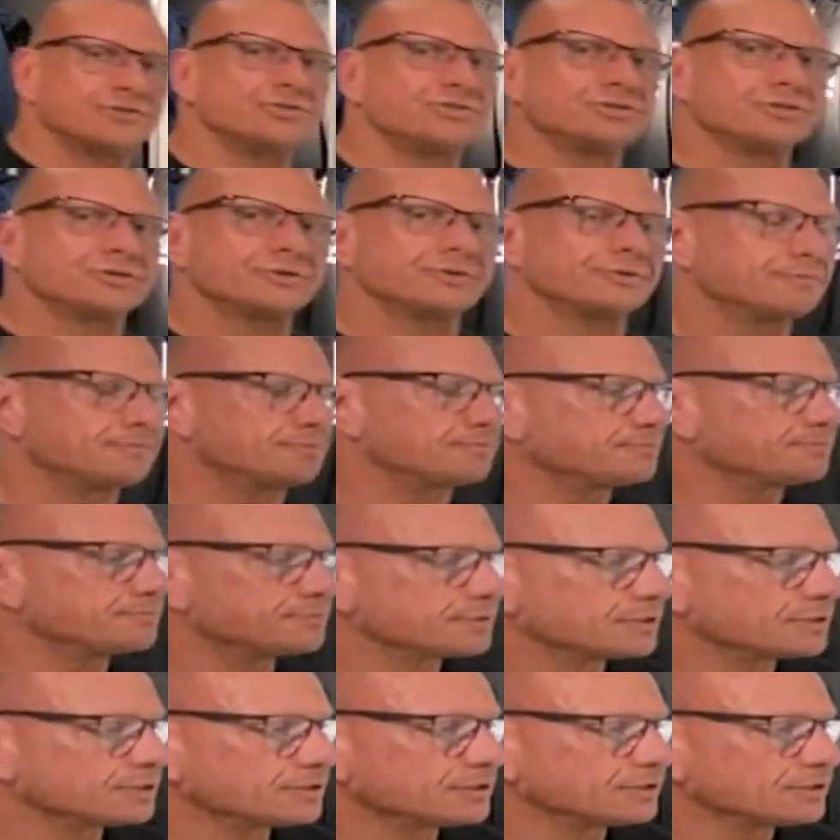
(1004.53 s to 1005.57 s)
to do,
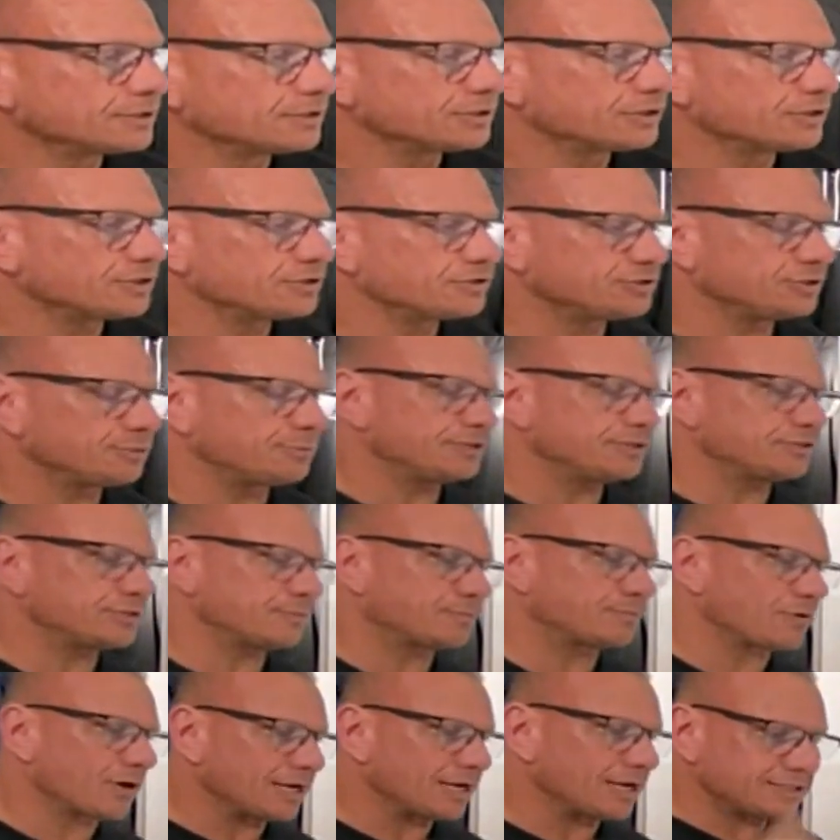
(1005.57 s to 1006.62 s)
because you'll be
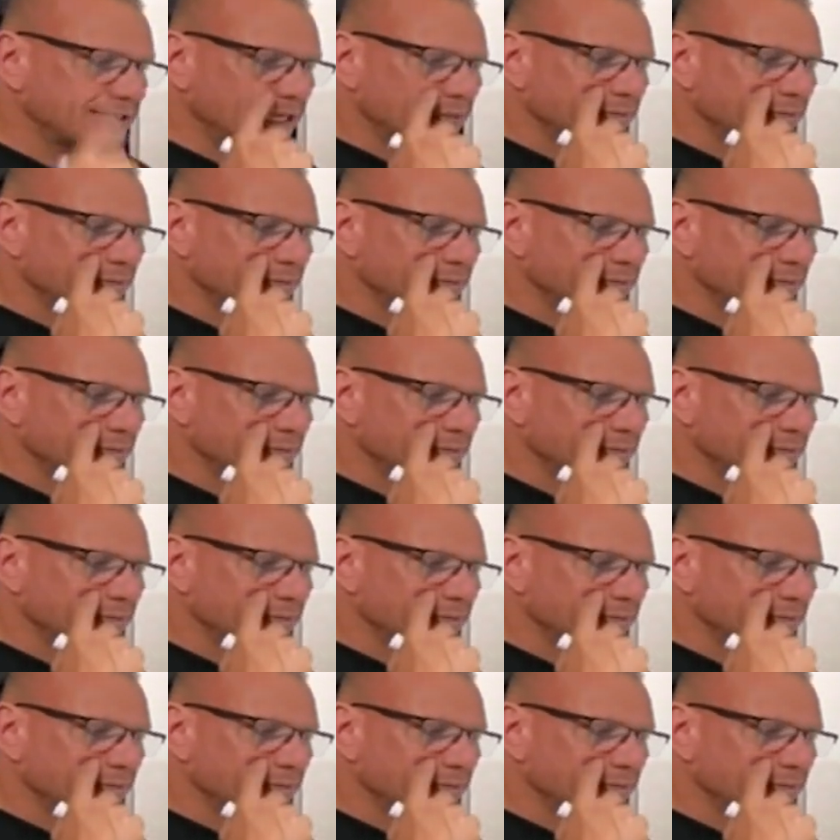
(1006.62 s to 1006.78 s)
surprised